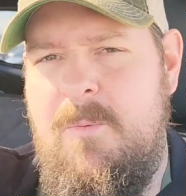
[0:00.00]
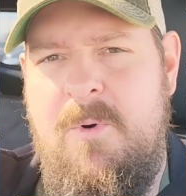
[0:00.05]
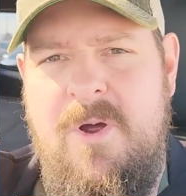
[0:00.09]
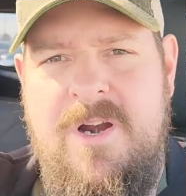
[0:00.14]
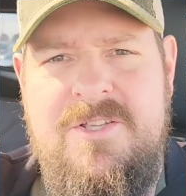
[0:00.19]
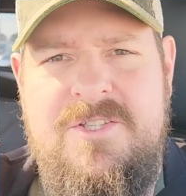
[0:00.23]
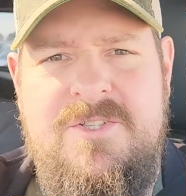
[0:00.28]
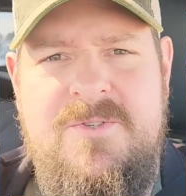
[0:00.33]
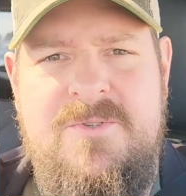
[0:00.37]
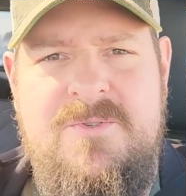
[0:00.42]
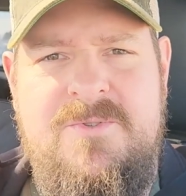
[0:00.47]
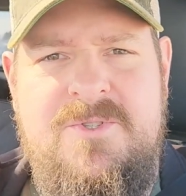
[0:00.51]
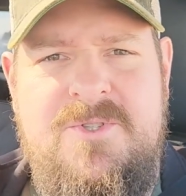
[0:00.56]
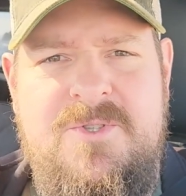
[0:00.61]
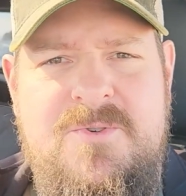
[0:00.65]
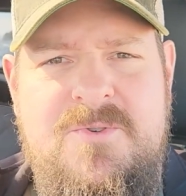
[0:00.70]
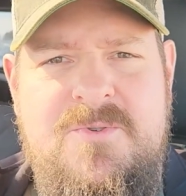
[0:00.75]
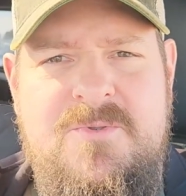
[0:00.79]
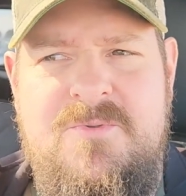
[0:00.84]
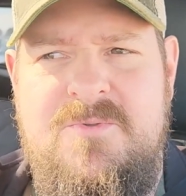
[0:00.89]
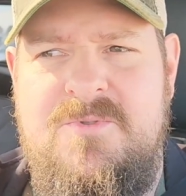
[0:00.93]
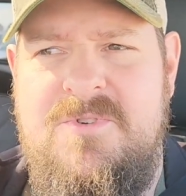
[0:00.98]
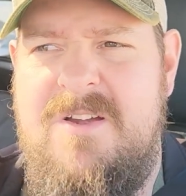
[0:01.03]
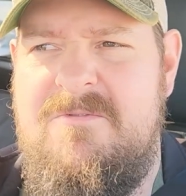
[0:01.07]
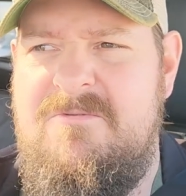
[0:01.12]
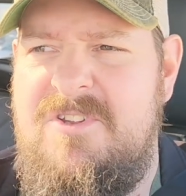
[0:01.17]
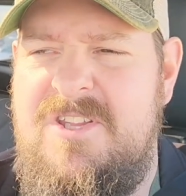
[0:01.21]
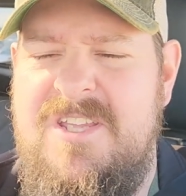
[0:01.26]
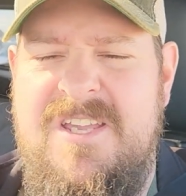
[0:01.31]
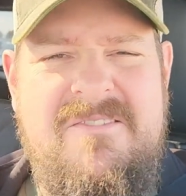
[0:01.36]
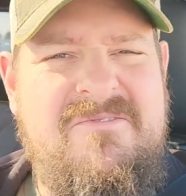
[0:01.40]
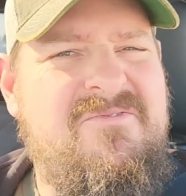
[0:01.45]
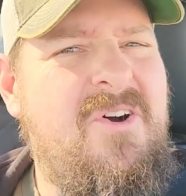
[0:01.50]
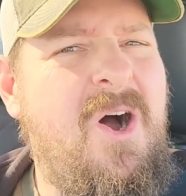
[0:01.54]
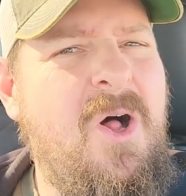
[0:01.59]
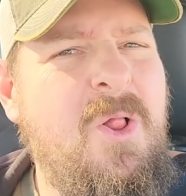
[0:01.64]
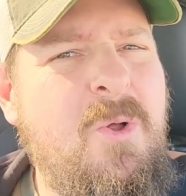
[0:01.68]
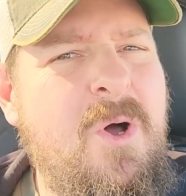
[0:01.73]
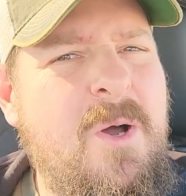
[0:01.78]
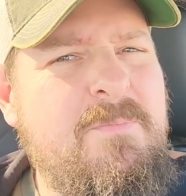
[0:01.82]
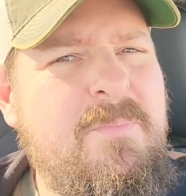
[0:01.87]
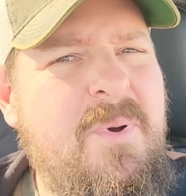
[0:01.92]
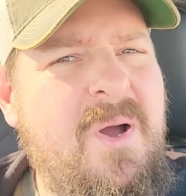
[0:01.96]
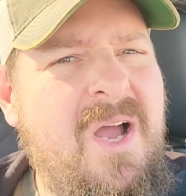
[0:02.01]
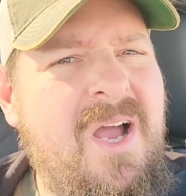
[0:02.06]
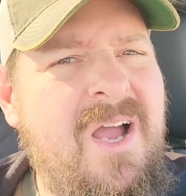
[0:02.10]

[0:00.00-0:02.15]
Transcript: wanted to do not really a follow-up